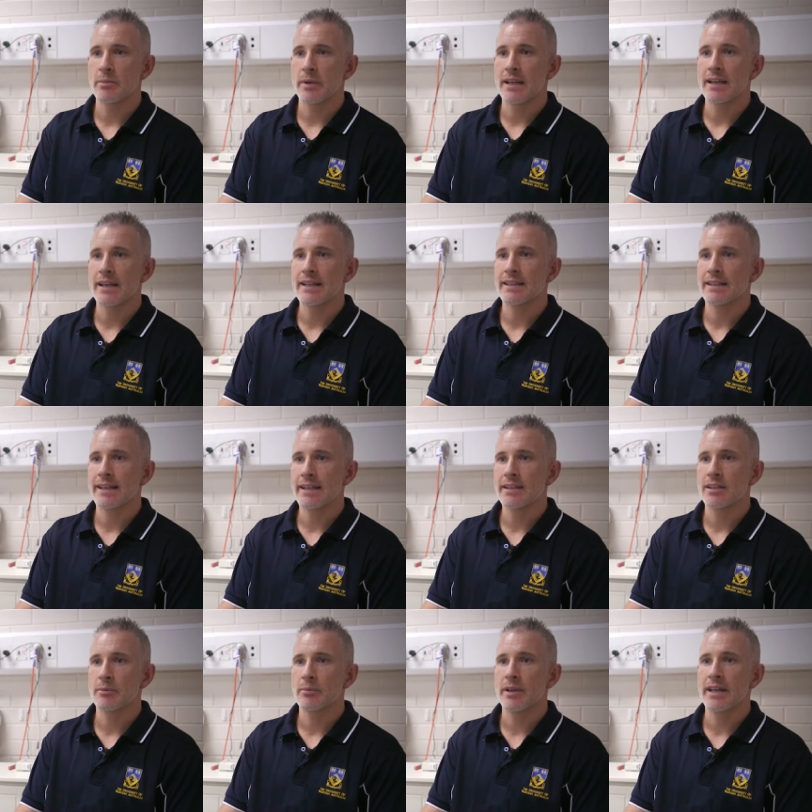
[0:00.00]
to bed late and
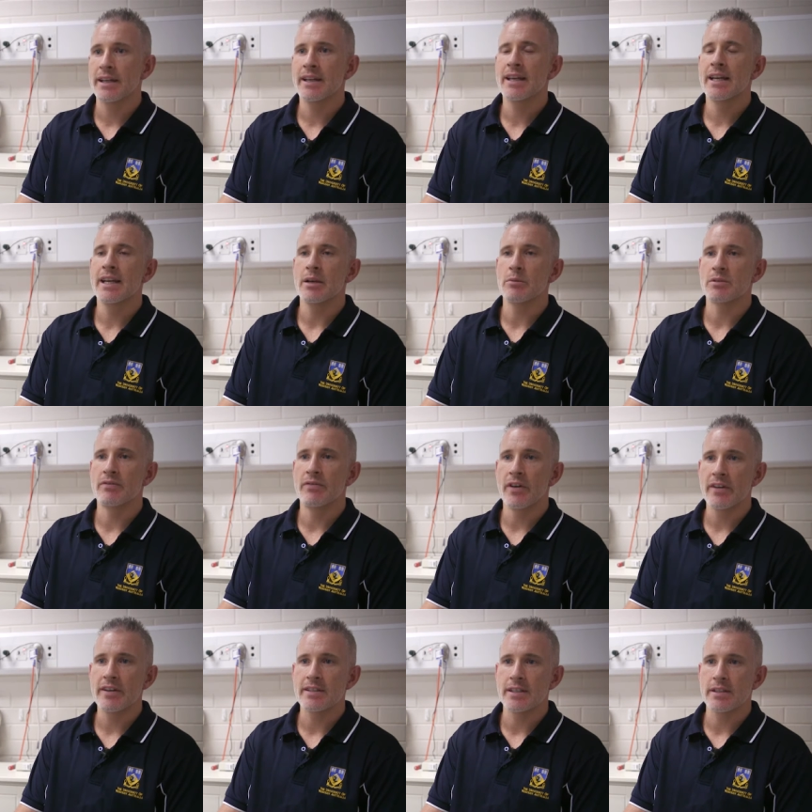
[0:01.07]
getting up late, it was
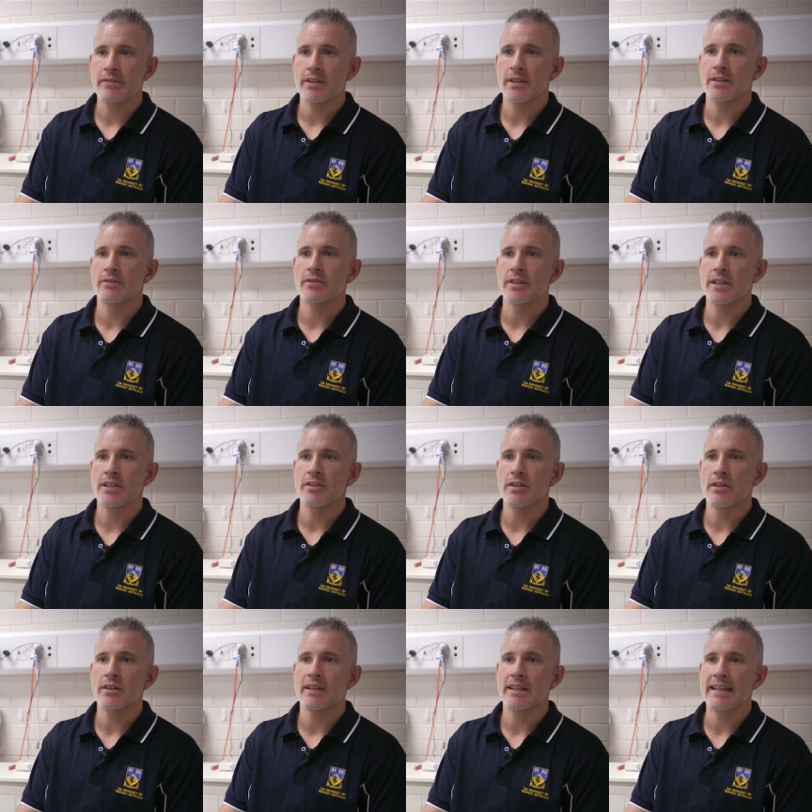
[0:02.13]
very difficult for these
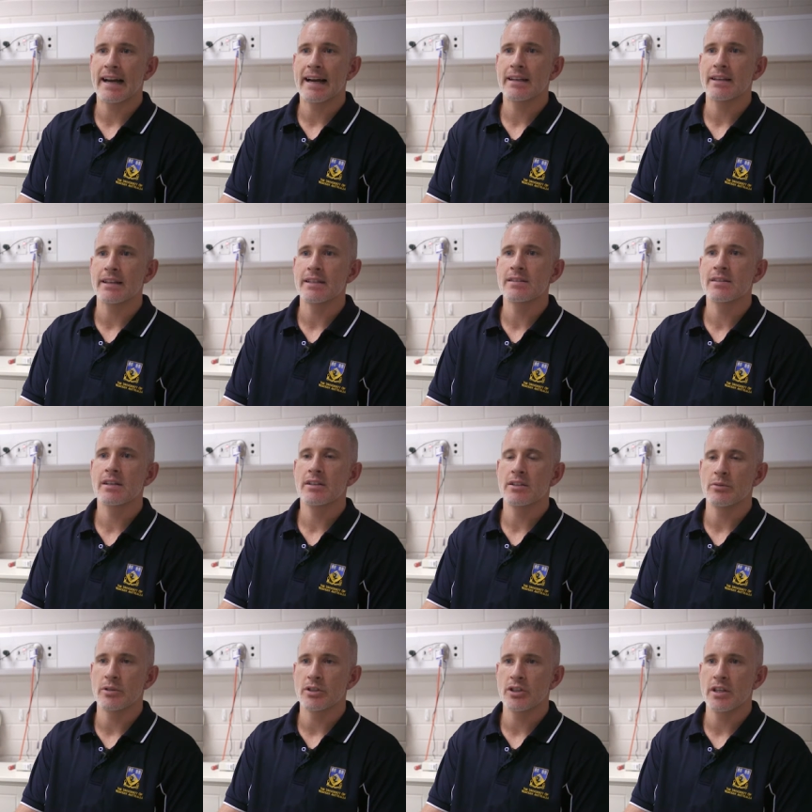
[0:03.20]
young elite athletes
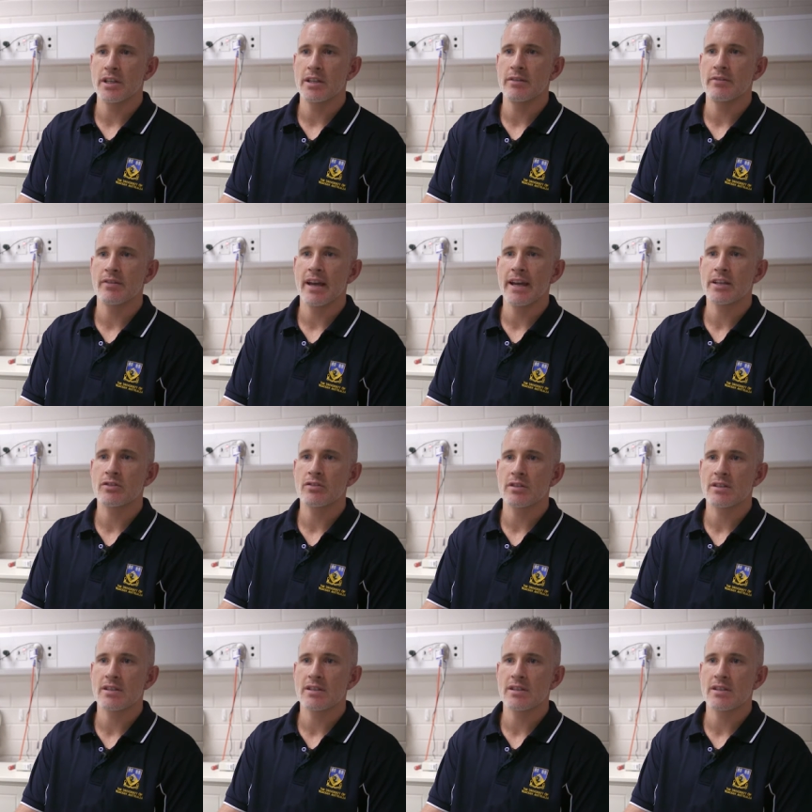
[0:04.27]
to achieve extra